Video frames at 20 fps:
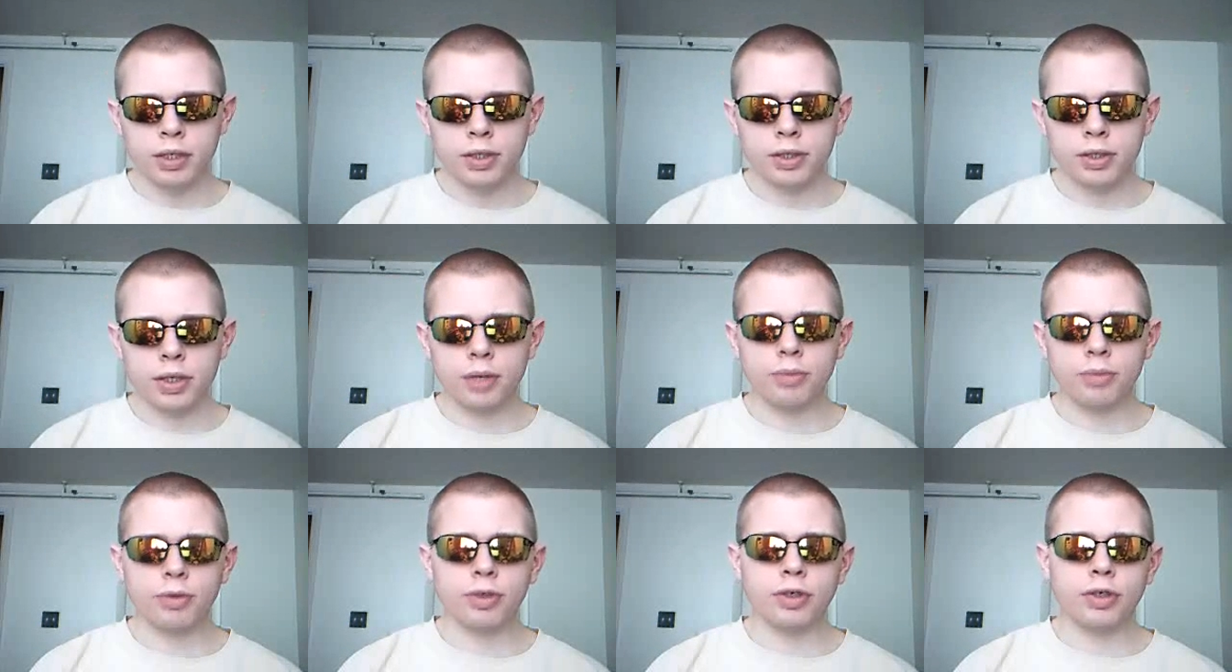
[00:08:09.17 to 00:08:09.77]

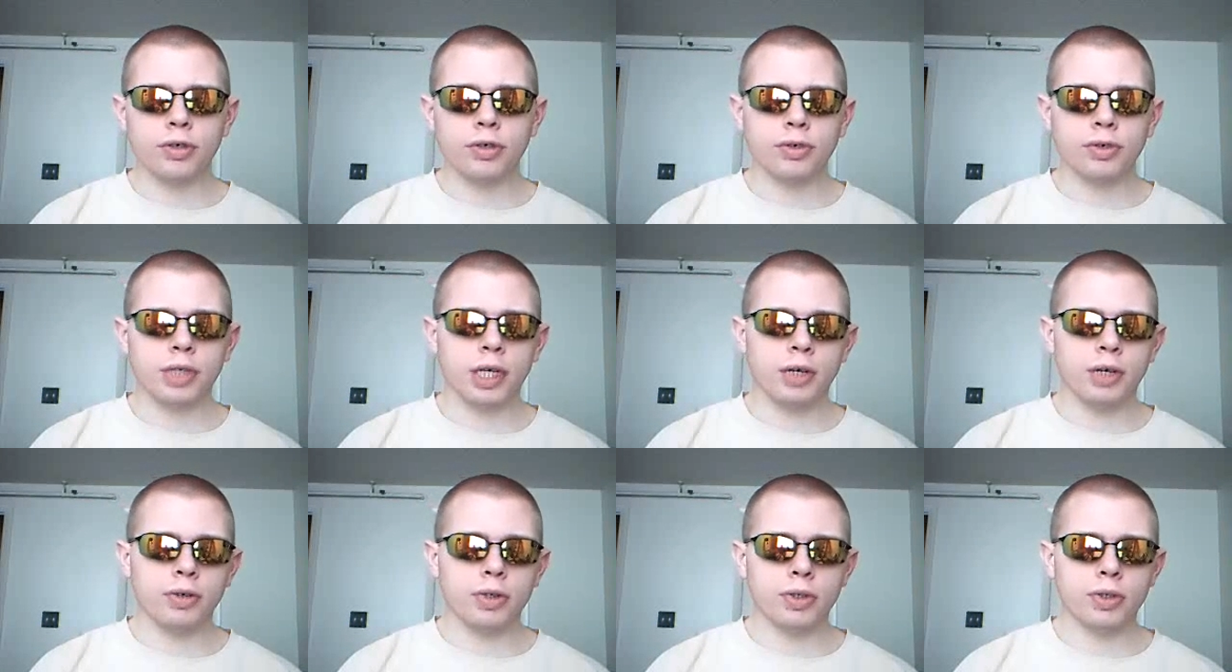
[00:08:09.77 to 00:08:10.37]
Someone, no
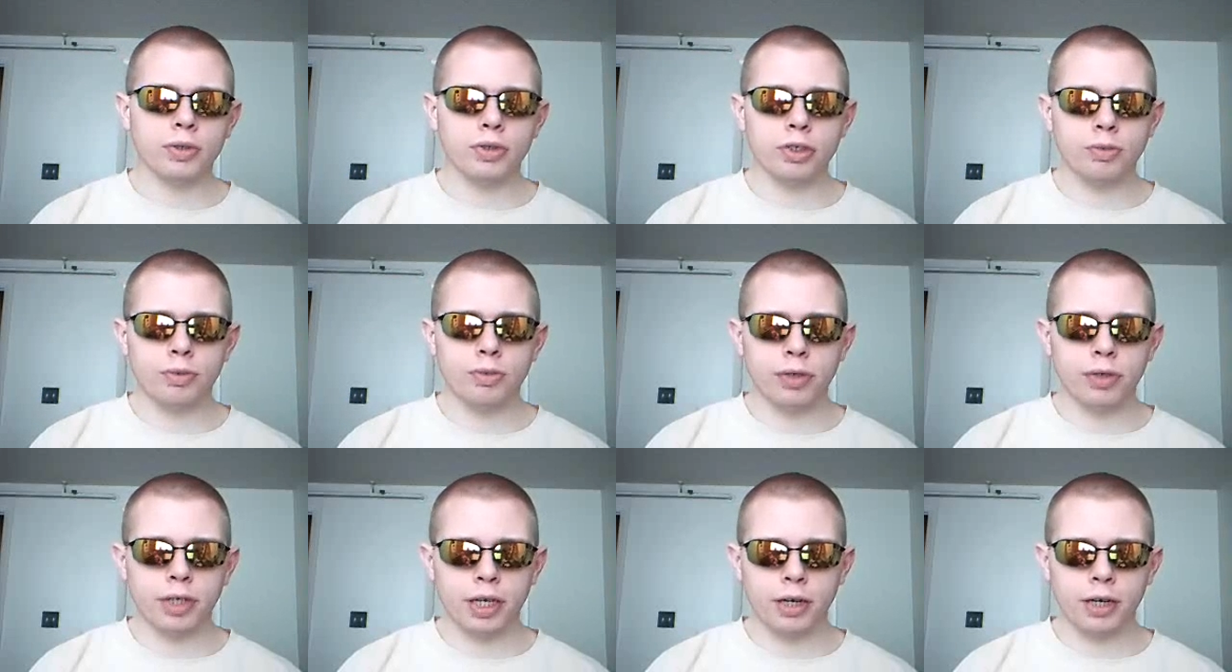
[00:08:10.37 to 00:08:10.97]
doubt, is going to
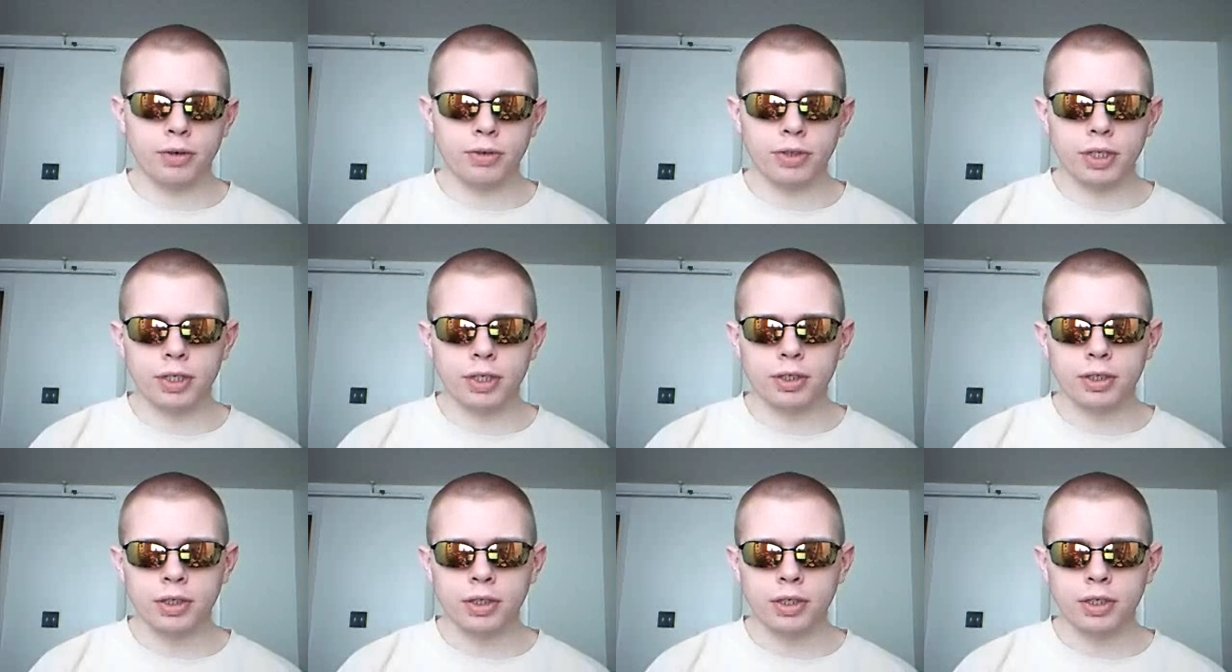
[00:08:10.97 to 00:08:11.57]
point out
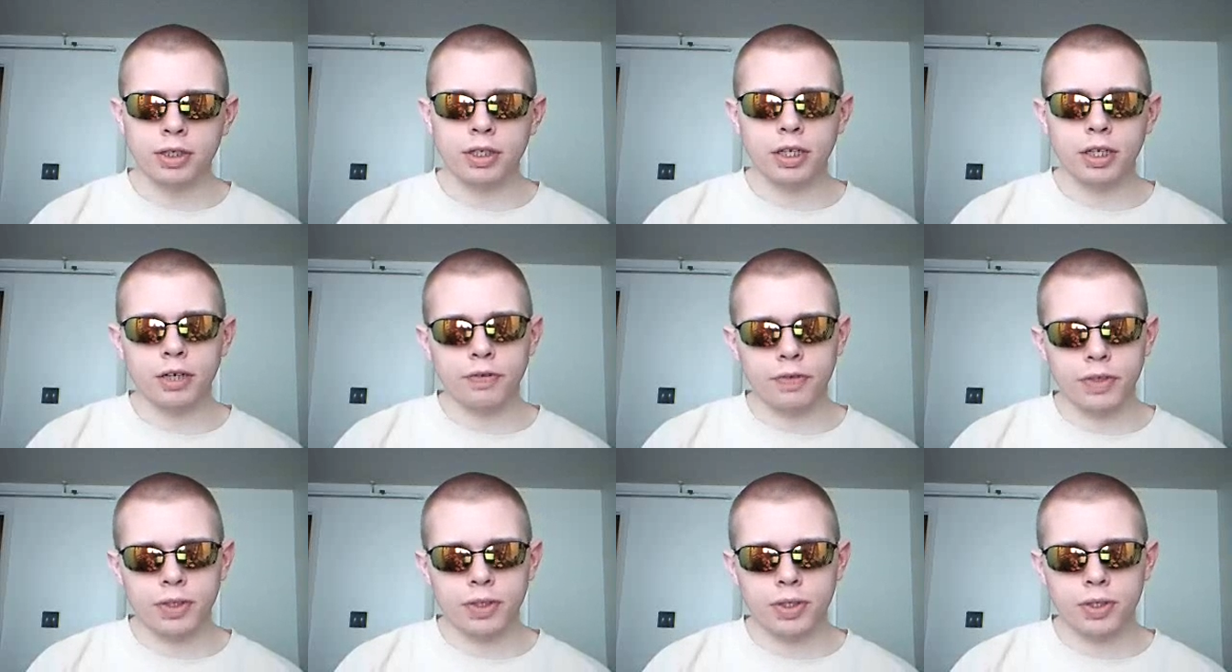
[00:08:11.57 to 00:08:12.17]
that none
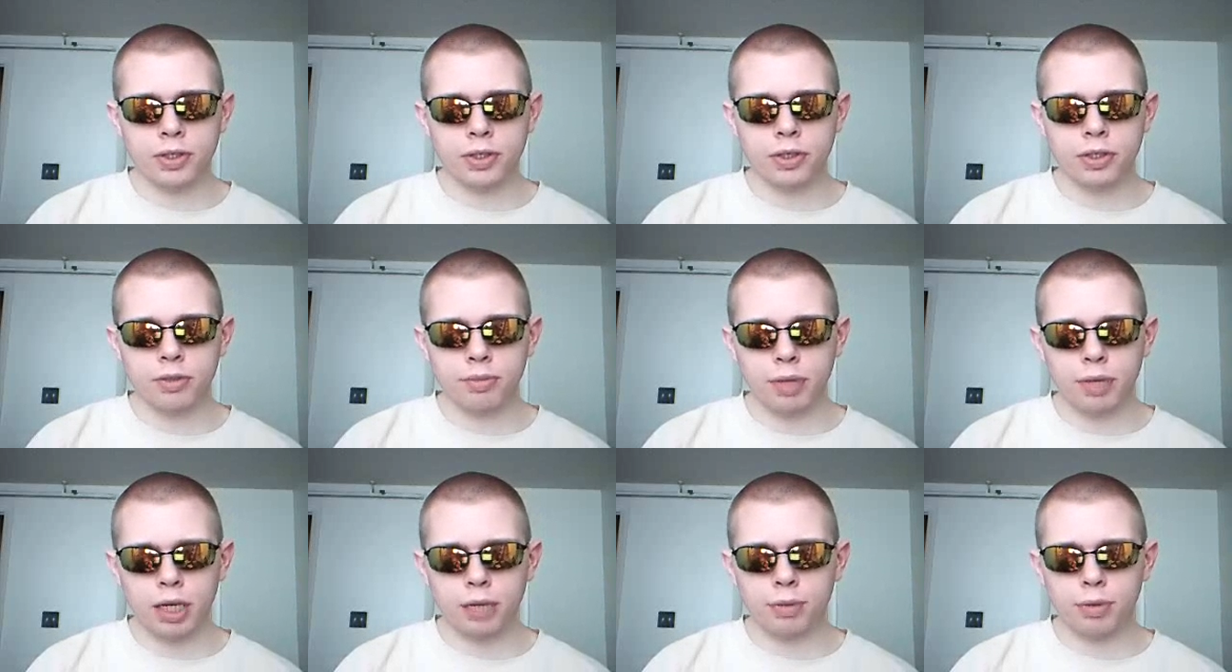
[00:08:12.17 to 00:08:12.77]
of this is
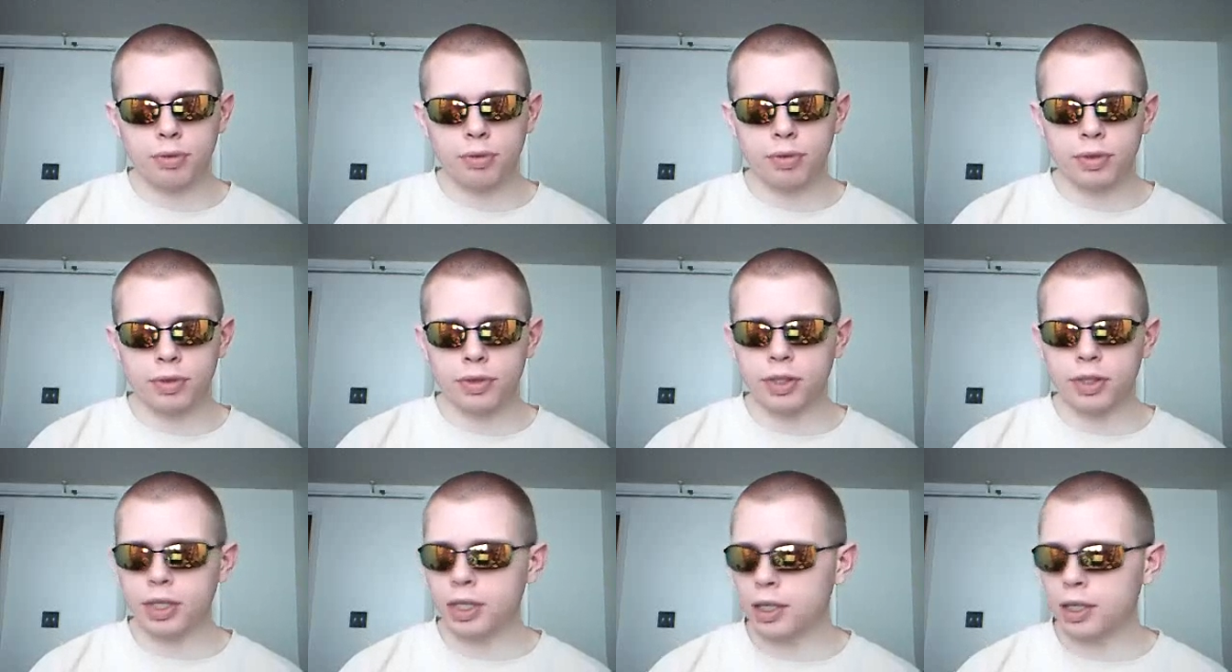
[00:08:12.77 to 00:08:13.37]
incompatible
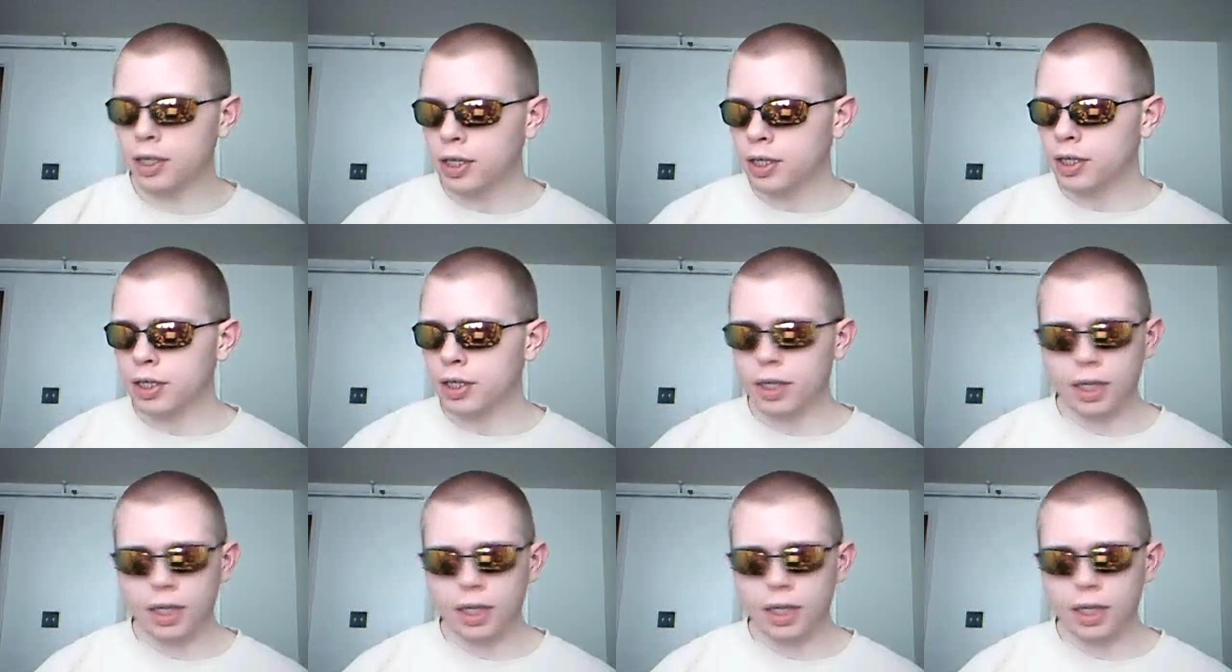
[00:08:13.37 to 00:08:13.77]
with the